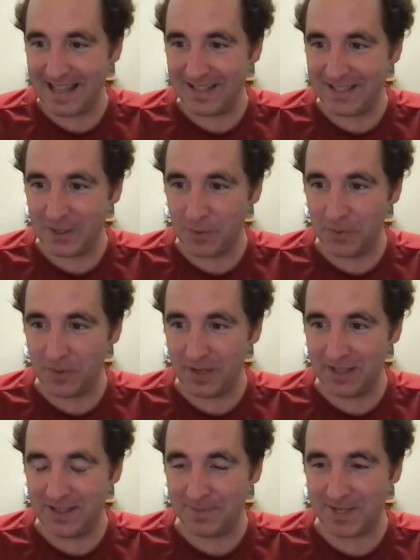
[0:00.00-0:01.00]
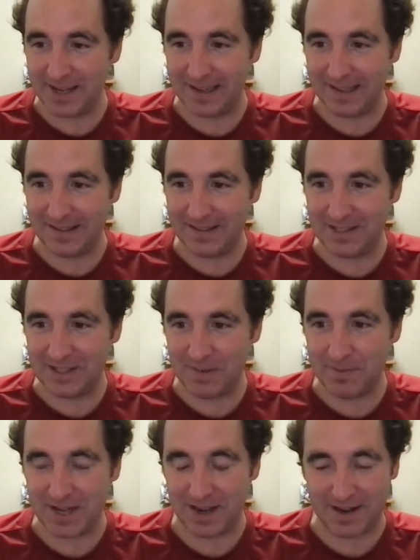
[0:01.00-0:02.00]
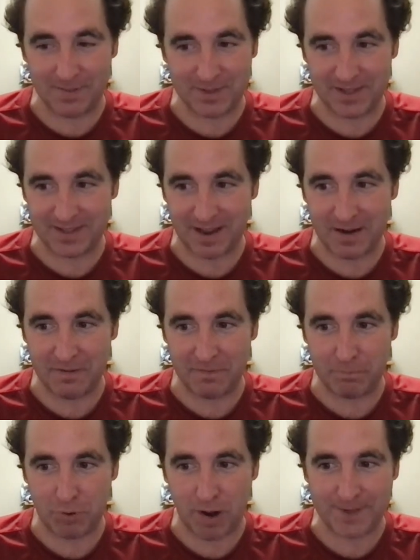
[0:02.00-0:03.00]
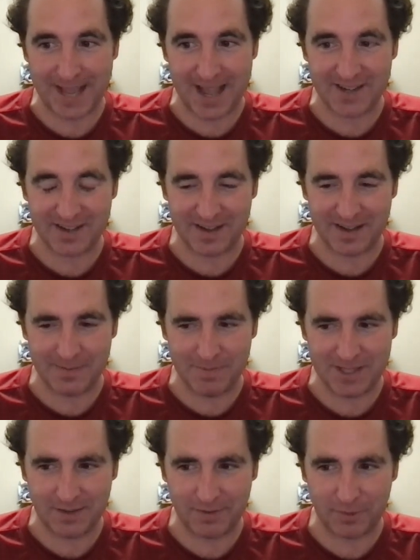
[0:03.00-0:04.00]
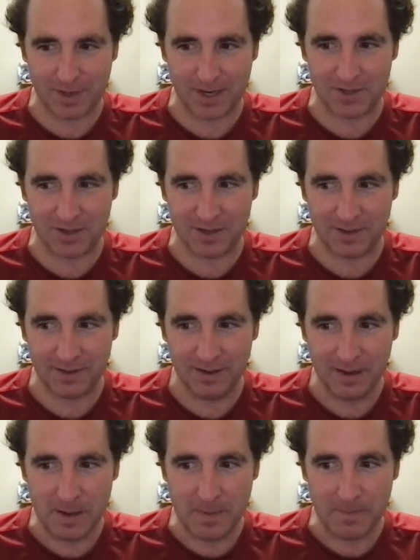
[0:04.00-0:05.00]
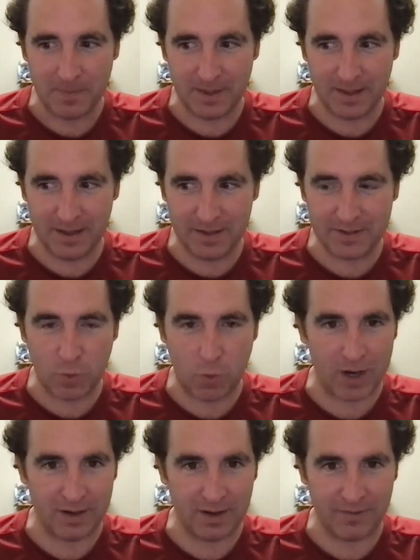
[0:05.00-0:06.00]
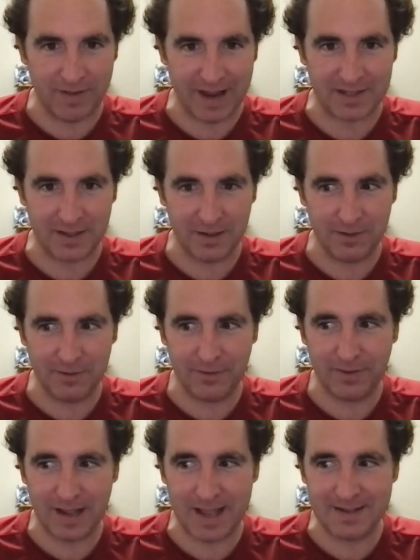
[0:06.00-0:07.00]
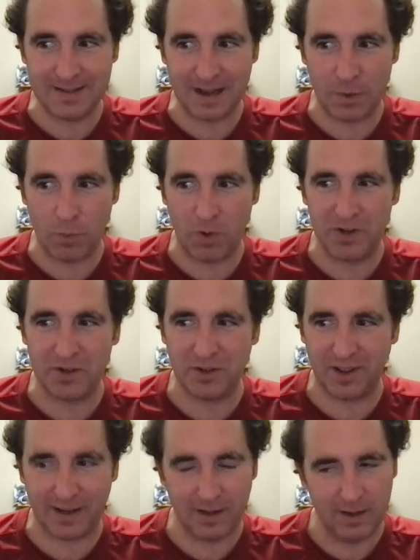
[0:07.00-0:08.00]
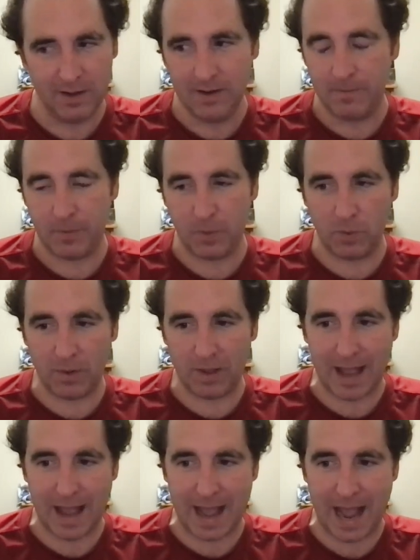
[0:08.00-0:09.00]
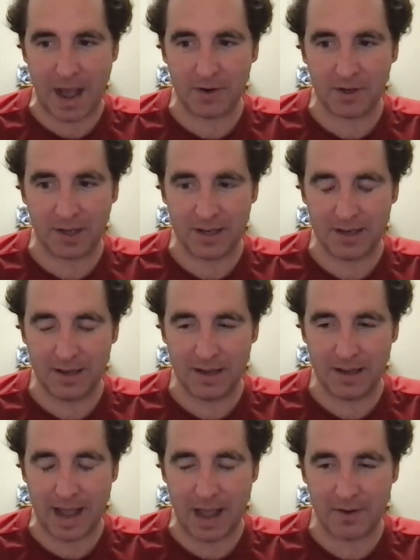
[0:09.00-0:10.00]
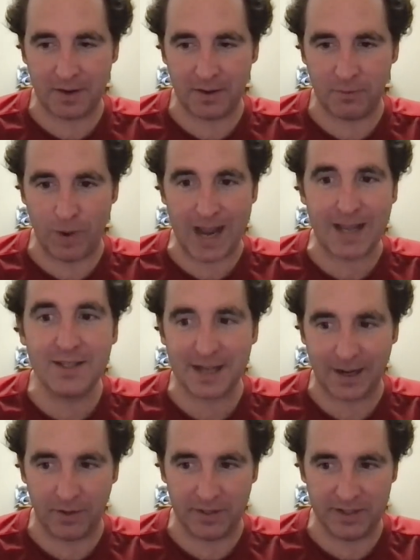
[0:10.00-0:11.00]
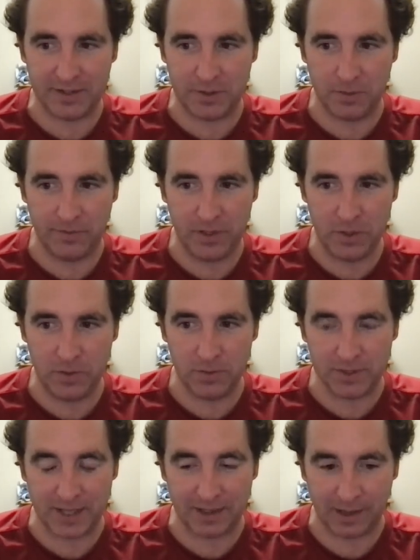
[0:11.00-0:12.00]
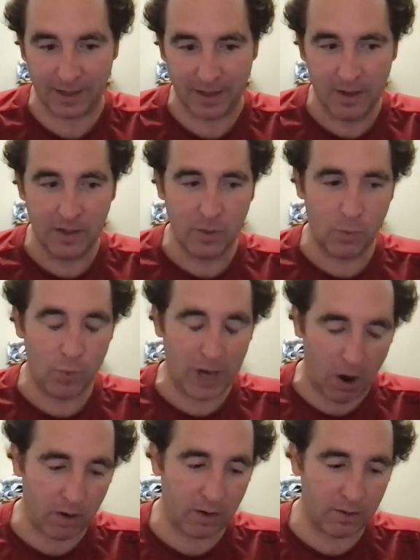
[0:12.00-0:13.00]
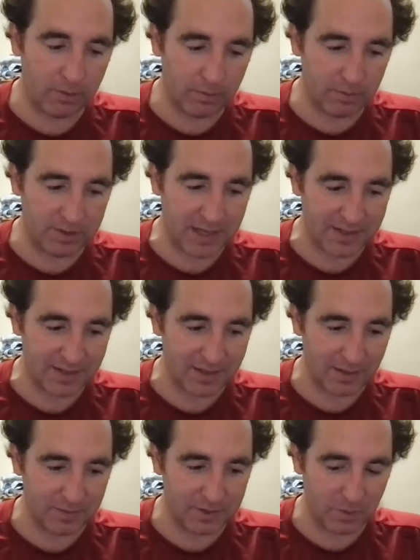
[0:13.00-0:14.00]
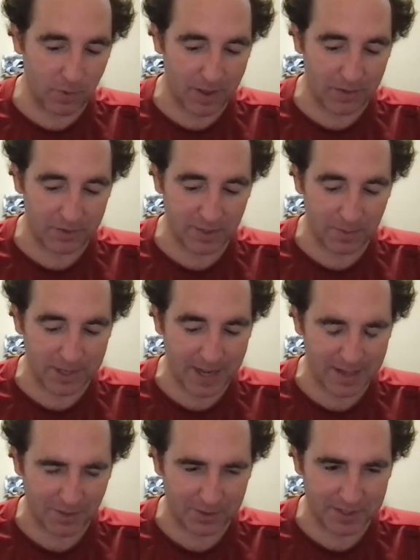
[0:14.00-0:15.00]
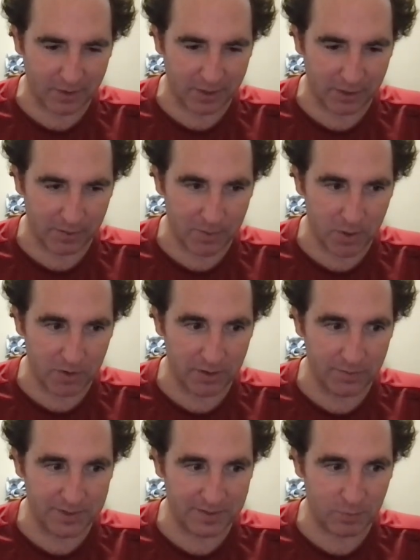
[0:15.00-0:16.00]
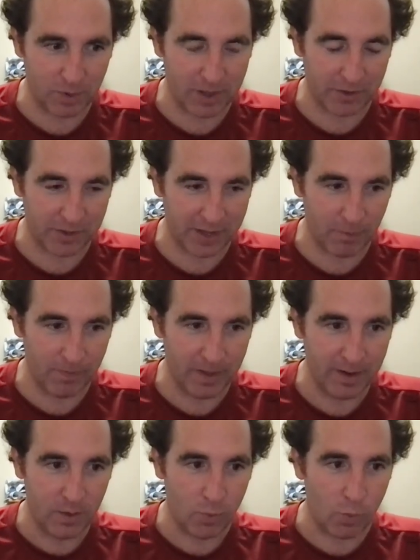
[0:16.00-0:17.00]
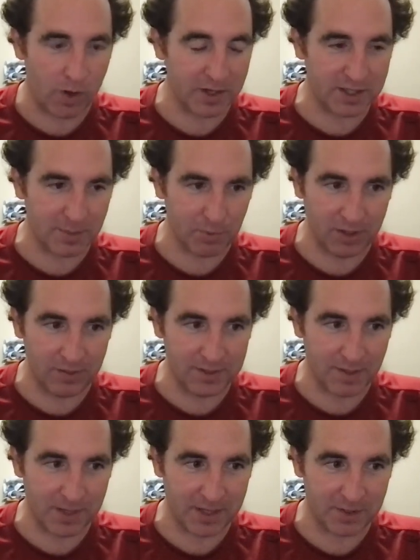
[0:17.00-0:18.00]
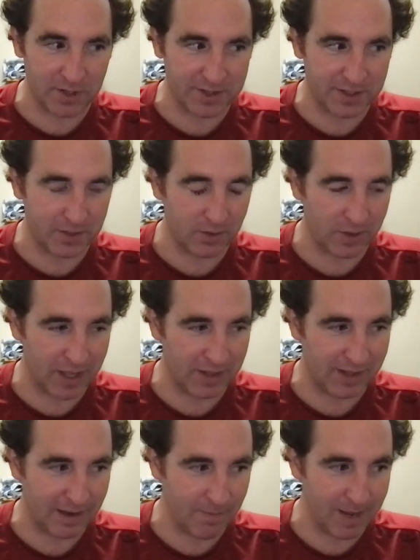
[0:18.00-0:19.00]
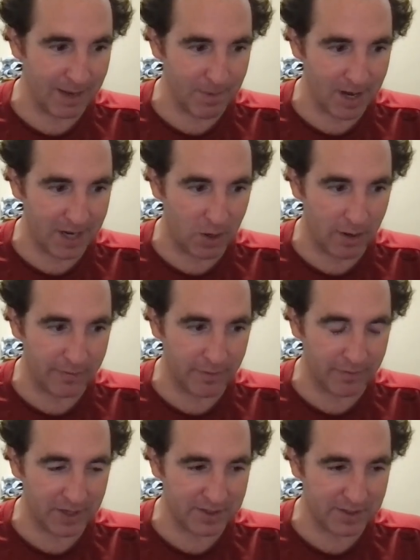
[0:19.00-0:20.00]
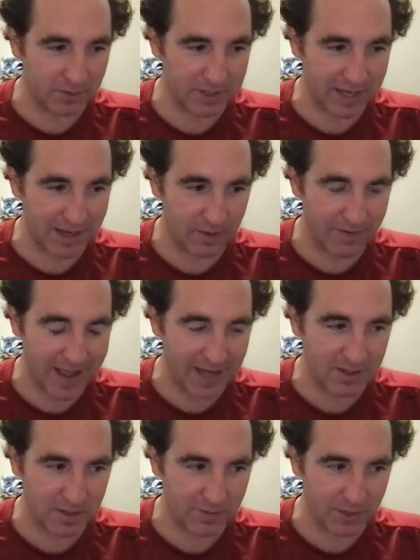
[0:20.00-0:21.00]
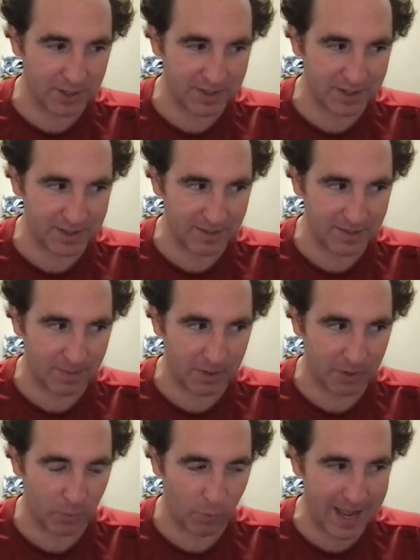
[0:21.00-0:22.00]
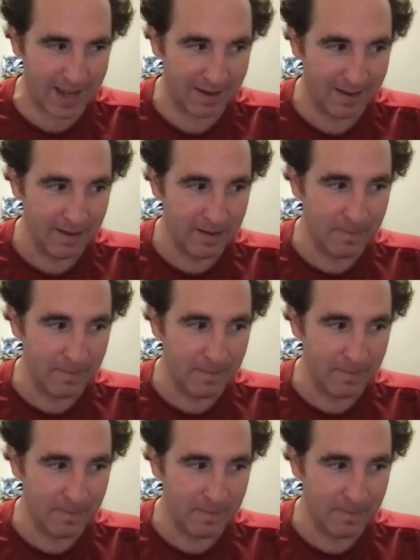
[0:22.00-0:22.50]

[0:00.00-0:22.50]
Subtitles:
So it seems like sometimes this kind of propaganda and misinformation is quite effective. And I wonder, like, how to reconcile these two views, that, like, we are sensitive to whether someone has ulterior motives, whether they want us to believe something just so that they can make money off of us or take advantage of us in some other way.